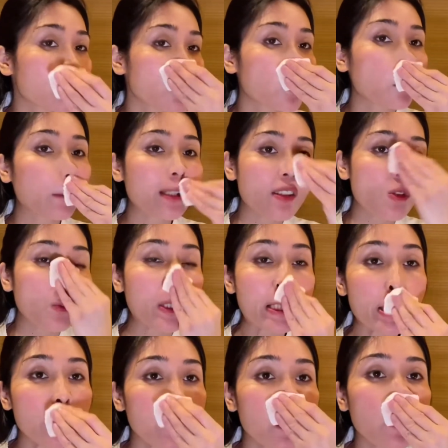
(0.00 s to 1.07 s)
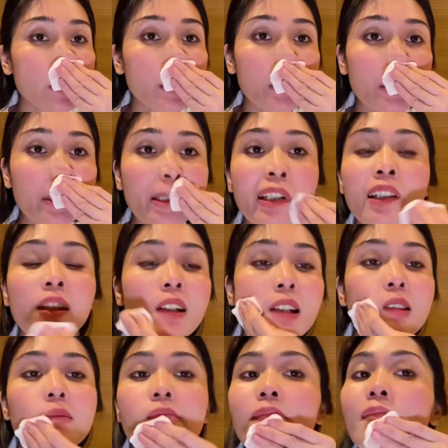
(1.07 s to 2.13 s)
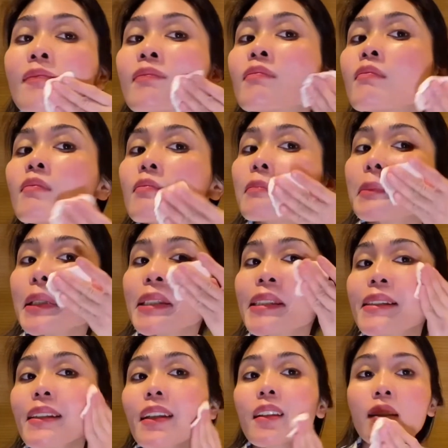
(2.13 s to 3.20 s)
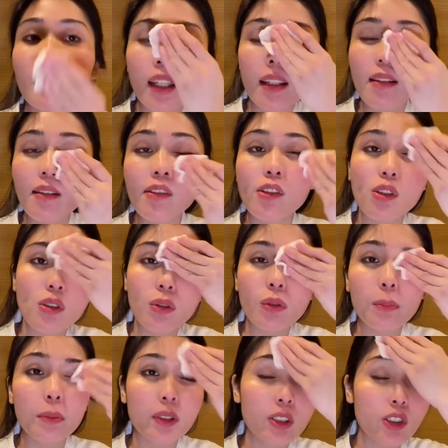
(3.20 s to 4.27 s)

So it's winter here in Korea. My skin gets super